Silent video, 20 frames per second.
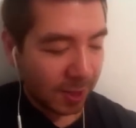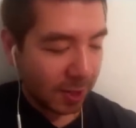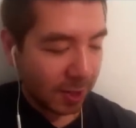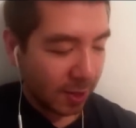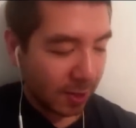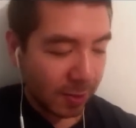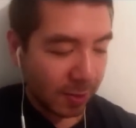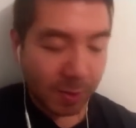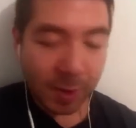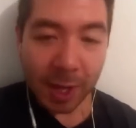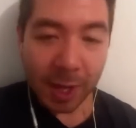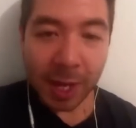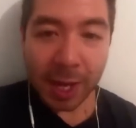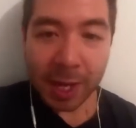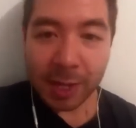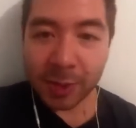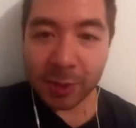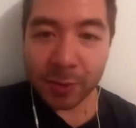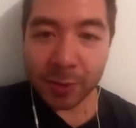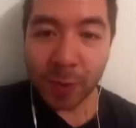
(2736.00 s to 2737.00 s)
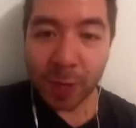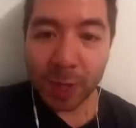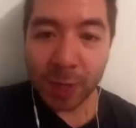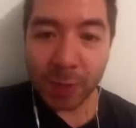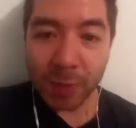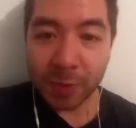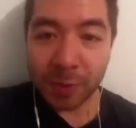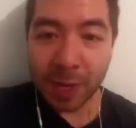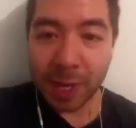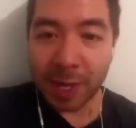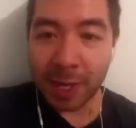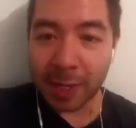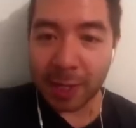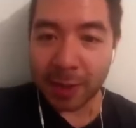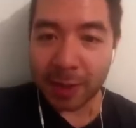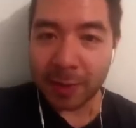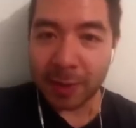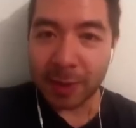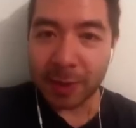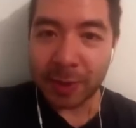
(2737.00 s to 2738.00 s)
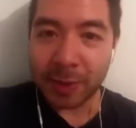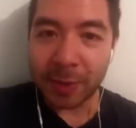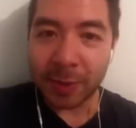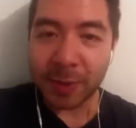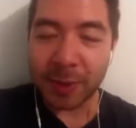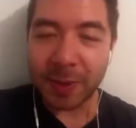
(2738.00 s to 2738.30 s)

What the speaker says: Well, I just want to do that. I don't want to do the workaround.